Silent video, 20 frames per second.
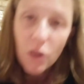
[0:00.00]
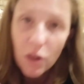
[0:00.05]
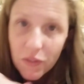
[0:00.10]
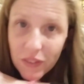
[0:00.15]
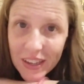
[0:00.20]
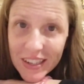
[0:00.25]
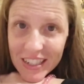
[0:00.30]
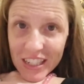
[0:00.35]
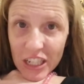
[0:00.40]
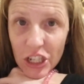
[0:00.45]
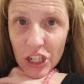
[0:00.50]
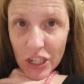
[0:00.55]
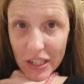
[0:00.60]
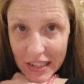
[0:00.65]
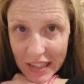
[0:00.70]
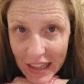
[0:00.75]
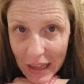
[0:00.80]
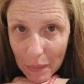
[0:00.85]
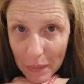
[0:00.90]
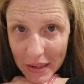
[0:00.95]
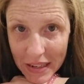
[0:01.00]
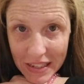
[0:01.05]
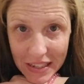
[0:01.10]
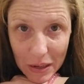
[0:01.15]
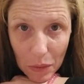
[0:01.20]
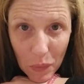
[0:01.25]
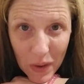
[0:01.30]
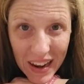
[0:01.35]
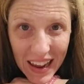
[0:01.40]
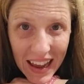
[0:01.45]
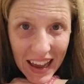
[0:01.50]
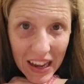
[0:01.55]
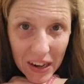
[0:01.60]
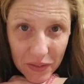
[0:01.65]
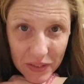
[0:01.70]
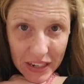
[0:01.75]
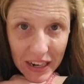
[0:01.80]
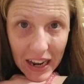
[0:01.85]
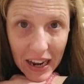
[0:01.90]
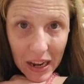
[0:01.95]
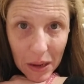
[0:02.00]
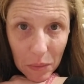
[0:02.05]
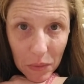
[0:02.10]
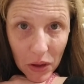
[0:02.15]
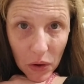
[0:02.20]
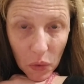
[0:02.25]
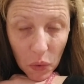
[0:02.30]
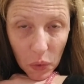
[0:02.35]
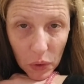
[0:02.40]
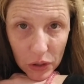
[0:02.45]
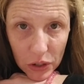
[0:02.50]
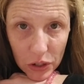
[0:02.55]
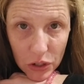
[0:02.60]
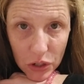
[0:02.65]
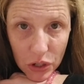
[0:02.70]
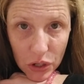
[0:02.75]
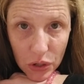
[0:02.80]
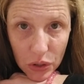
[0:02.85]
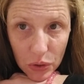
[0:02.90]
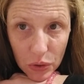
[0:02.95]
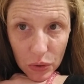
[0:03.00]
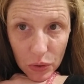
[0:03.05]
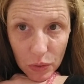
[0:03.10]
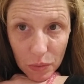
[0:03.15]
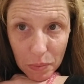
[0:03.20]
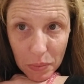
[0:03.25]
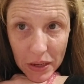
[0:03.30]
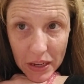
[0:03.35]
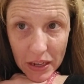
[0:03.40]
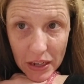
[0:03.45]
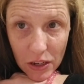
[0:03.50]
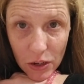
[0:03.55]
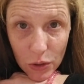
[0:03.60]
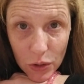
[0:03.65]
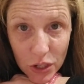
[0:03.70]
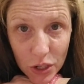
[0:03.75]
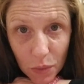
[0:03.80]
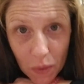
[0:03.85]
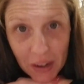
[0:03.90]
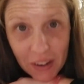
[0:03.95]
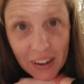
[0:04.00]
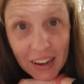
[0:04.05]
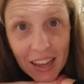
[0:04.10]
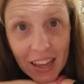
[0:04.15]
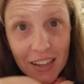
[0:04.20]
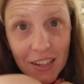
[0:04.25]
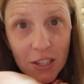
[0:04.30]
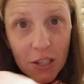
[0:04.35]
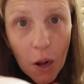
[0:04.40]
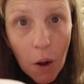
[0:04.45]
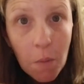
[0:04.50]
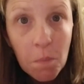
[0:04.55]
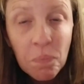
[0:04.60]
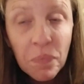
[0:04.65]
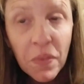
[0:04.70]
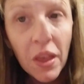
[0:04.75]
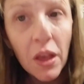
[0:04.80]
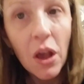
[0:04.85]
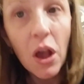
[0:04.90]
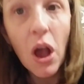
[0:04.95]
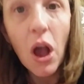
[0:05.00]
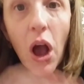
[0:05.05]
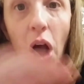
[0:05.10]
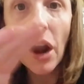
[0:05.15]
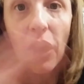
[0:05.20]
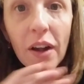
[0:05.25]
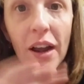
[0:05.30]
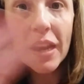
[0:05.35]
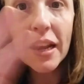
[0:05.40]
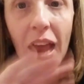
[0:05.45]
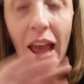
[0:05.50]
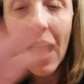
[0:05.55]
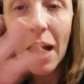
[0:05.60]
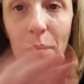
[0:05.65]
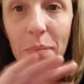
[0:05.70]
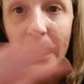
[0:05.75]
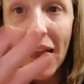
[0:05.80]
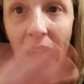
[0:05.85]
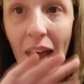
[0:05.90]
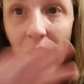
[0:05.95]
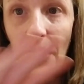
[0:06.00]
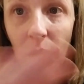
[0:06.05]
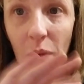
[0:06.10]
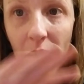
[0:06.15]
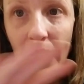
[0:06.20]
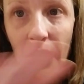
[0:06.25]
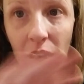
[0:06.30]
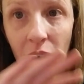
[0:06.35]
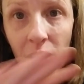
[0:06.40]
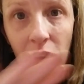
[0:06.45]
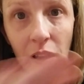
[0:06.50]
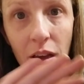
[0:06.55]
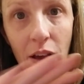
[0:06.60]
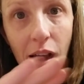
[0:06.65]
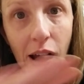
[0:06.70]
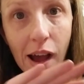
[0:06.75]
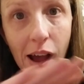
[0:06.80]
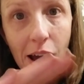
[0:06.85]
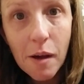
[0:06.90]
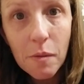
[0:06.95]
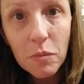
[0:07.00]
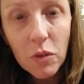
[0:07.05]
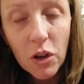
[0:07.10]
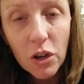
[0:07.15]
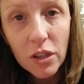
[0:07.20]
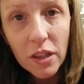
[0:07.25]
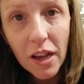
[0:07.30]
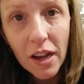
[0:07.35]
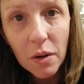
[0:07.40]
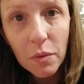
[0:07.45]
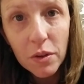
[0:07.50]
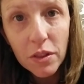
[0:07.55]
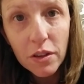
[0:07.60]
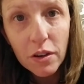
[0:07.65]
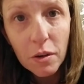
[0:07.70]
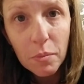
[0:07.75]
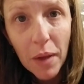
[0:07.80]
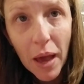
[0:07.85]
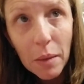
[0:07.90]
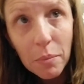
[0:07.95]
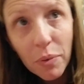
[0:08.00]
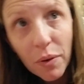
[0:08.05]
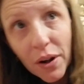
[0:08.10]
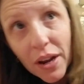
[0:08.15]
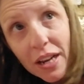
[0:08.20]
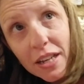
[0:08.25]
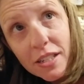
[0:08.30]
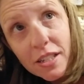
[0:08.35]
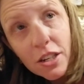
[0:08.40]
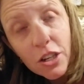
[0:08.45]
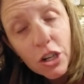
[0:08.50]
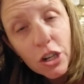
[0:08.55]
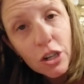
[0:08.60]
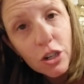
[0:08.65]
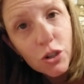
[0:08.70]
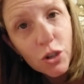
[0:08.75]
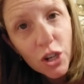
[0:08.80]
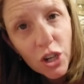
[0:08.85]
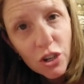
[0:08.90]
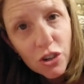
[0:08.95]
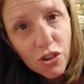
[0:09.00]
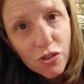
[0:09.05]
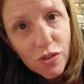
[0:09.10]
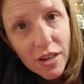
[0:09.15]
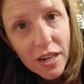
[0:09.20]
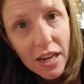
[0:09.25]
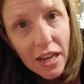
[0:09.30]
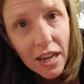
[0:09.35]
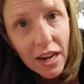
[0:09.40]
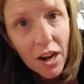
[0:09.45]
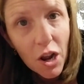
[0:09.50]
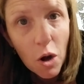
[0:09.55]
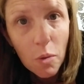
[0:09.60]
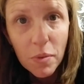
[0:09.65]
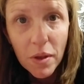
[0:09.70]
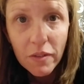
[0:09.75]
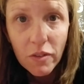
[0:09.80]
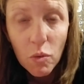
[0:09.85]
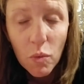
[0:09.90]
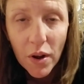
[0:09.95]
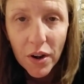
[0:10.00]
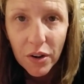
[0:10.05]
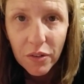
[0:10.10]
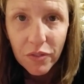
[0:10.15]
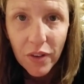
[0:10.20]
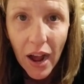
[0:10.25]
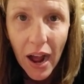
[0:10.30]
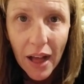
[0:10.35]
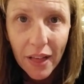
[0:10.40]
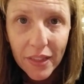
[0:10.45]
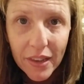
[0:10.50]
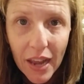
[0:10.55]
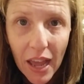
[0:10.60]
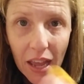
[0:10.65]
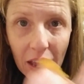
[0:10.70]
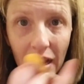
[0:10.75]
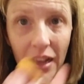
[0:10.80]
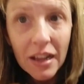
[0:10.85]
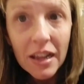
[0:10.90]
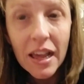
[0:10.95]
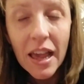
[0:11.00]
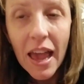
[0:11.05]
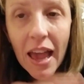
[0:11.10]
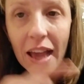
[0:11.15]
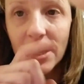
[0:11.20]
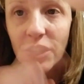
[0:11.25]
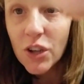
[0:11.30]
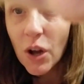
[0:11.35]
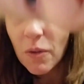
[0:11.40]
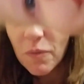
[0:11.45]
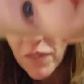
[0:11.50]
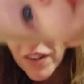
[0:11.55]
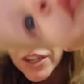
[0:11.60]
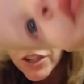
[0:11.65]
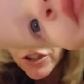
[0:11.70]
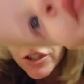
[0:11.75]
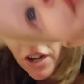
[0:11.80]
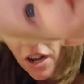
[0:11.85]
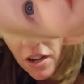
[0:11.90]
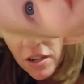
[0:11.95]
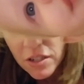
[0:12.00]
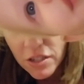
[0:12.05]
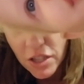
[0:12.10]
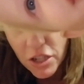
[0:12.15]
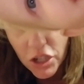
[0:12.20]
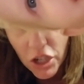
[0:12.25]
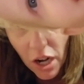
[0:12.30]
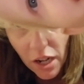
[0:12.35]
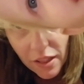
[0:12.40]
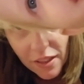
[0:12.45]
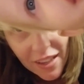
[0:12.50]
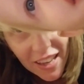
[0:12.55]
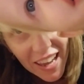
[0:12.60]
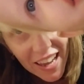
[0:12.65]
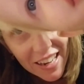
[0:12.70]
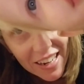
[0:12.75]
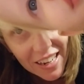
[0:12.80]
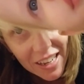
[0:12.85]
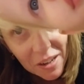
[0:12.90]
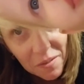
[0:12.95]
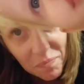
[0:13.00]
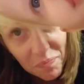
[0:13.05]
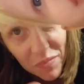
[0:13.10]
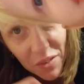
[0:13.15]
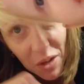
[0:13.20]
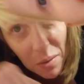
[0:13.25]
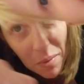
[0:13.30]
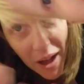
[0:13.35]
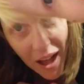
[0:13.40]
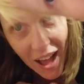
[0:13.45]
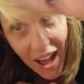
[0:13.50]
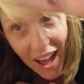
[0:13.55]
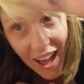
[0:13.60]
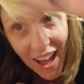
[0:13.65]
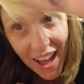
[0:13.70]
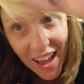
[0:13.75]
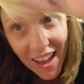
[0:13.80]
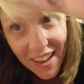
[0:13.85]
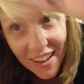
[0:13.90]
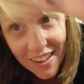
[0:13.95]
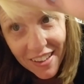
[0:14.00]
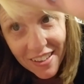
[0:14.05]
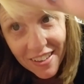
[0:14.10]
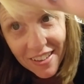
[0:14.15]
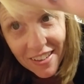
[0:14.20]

have conditioned them in some way ahead of time in order to be used to wearing it. So, all right, happy Halloween. Good luck with your pet parades and your trick-or-treating, and I hope you have a wonderful holiday. And don't feed your dogs the chocolate candy. Goodbye.